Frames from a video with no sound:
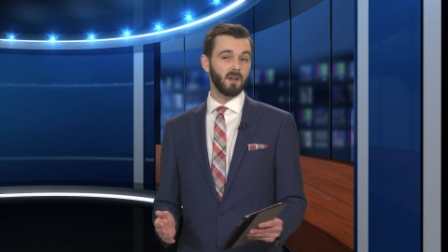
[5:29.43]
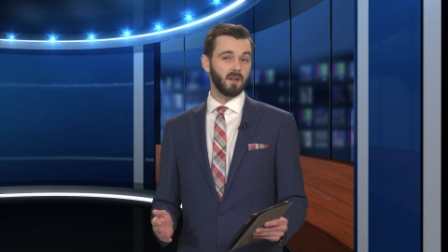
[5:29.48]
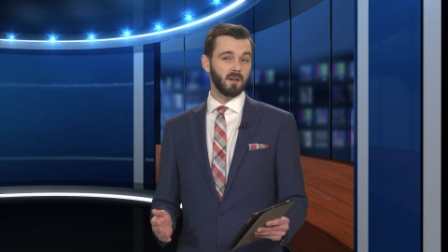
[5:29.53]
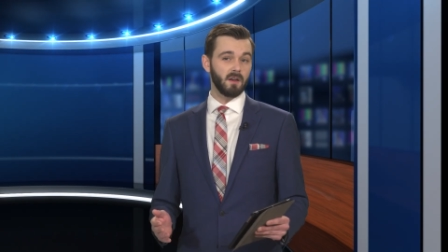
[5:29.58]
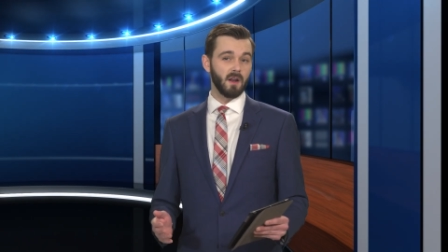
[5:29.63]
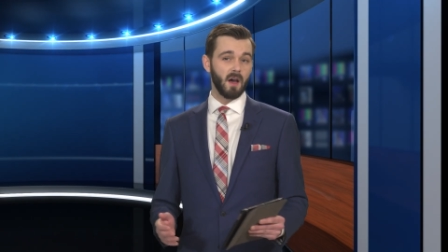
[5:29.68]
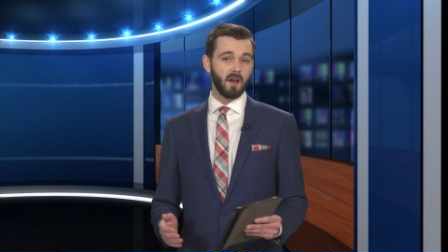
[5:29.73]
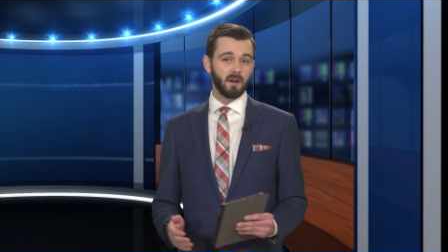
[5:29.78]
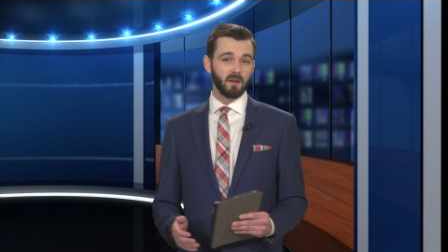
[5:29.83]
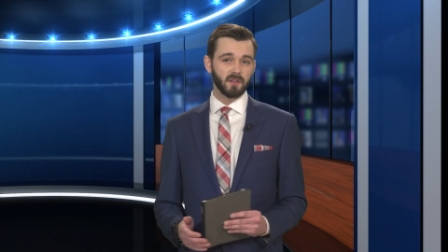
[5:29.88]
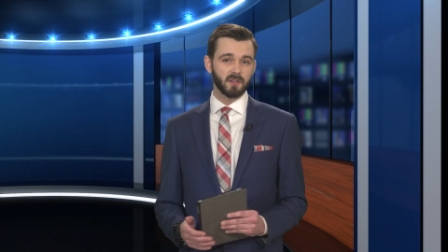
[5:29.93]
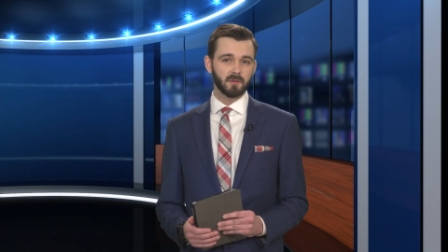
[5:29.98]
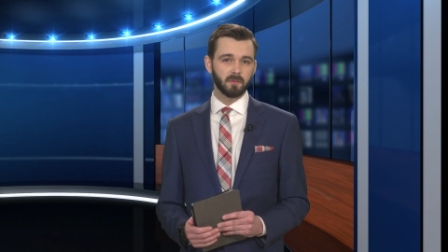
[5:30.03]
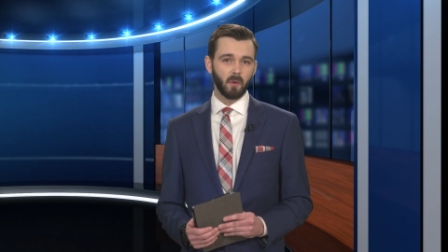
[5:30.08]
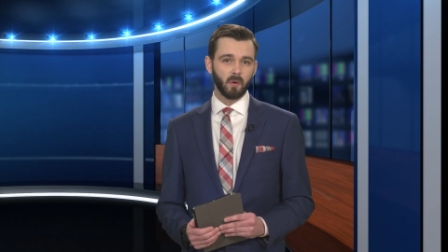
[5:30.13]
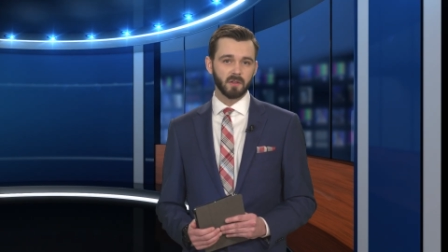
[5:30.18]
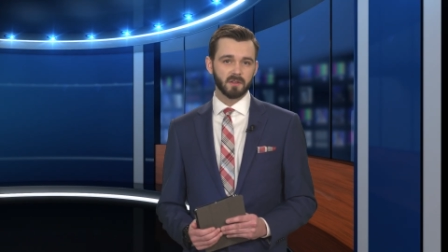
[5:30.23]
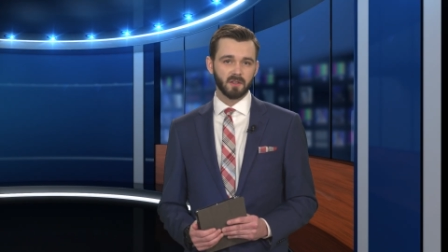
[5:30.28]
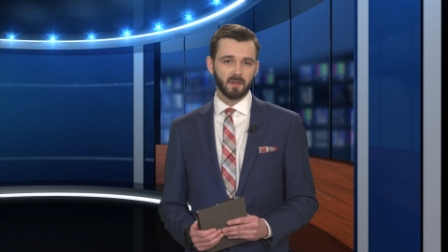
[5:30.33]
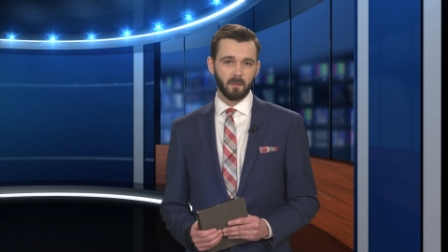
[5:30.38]
Not all
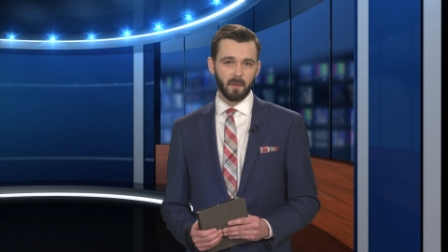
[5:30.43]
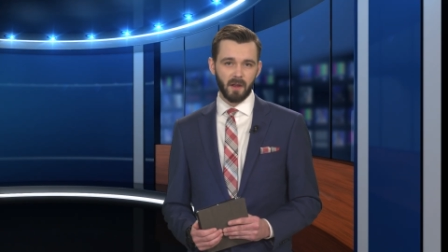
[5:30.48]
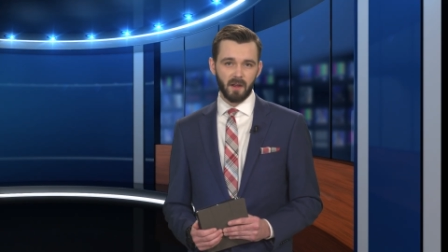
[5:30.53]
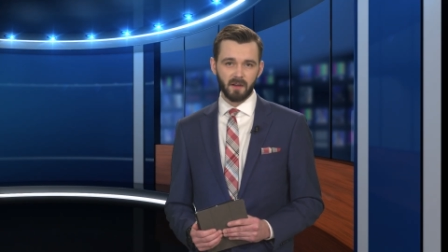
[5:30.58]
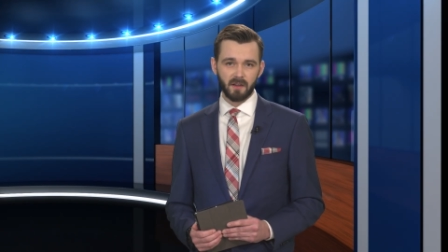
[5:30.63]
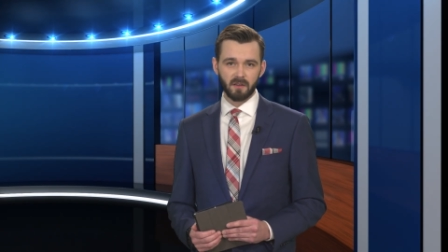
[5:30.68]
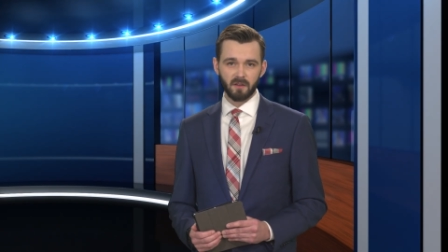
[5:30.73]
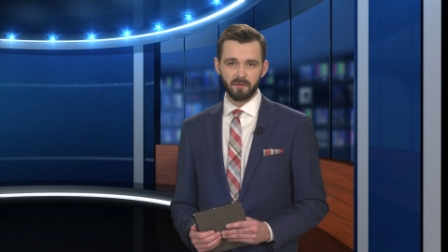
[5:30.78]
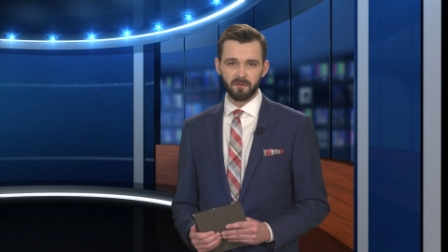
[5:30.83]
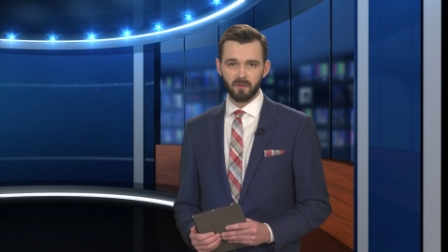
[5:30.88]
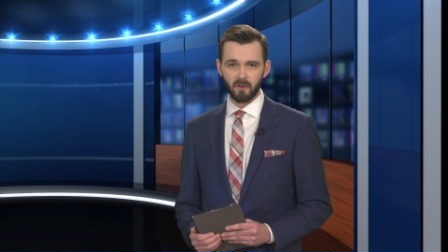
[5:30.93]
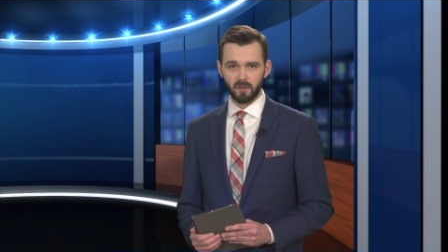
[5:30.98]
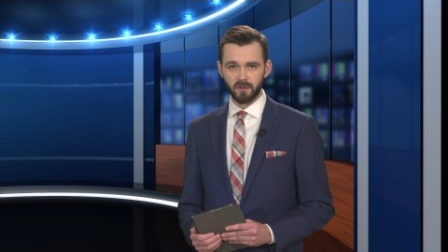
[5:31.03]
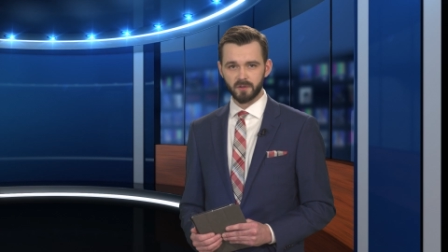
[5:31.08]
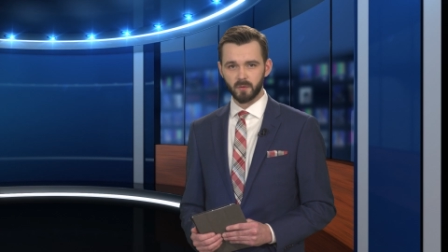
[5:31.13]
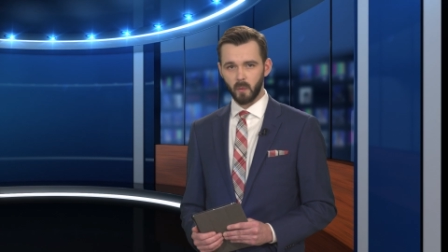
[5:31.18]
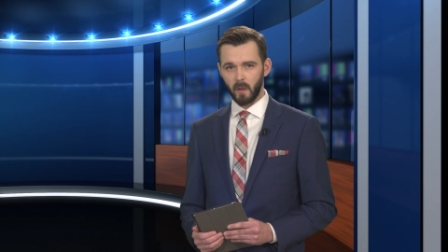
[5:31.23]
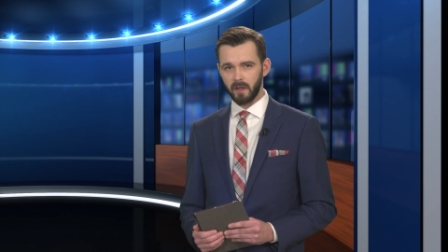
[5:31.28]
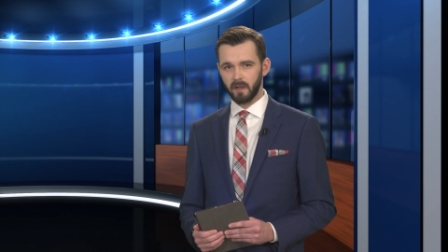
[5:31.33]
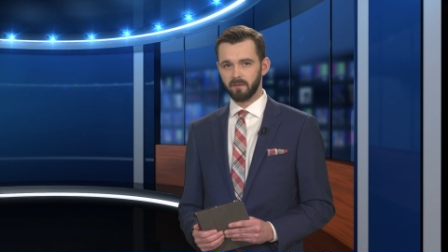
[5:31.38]
sports are back in the full
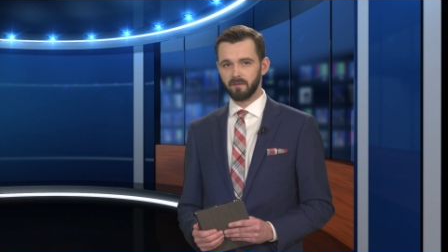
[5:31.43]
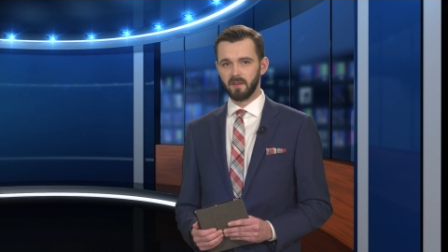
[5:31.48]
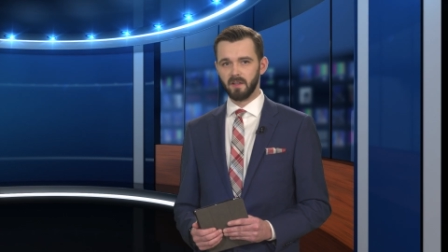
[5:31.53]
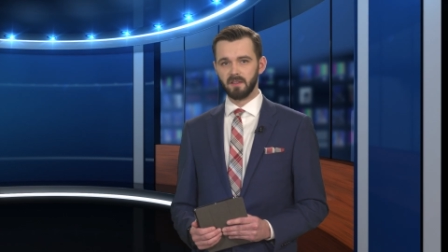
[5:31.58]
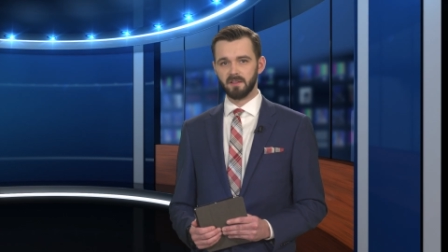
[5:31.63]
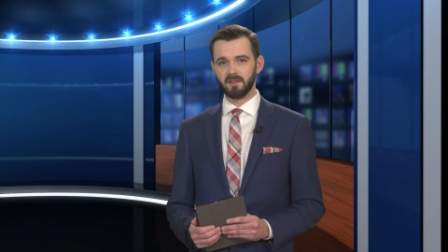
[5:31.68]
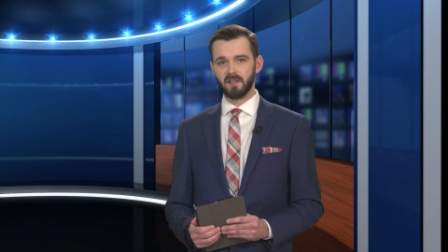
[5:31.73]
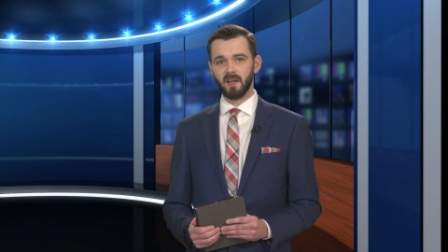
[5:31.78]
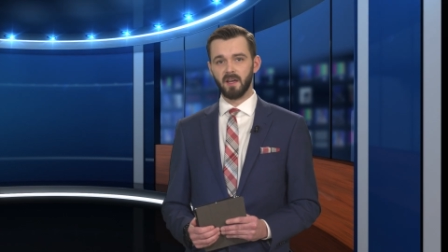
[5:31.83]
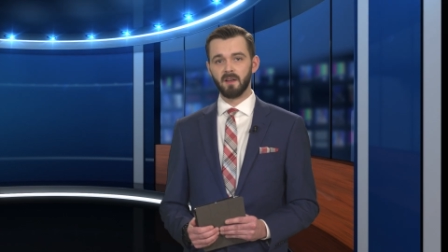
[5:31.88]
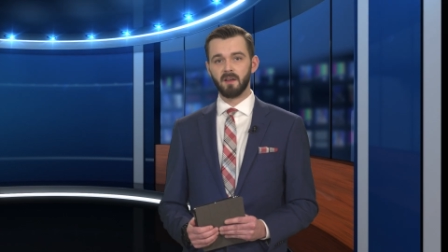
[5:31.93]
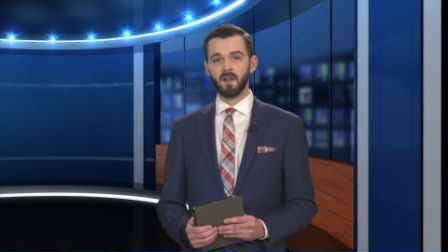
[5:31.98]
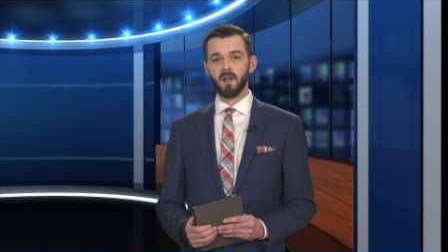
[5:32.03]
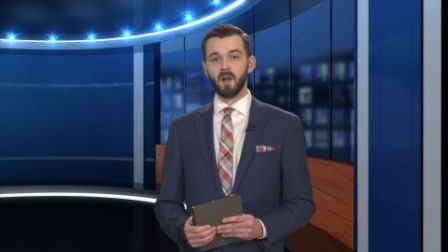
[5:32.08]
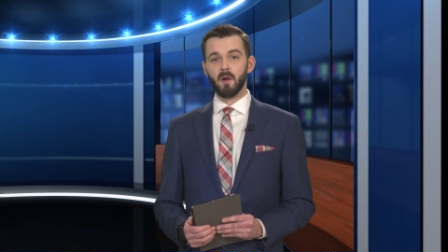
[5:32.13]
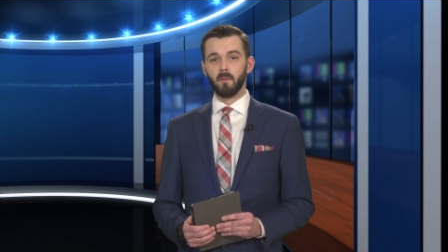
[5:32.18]
swing of things yet,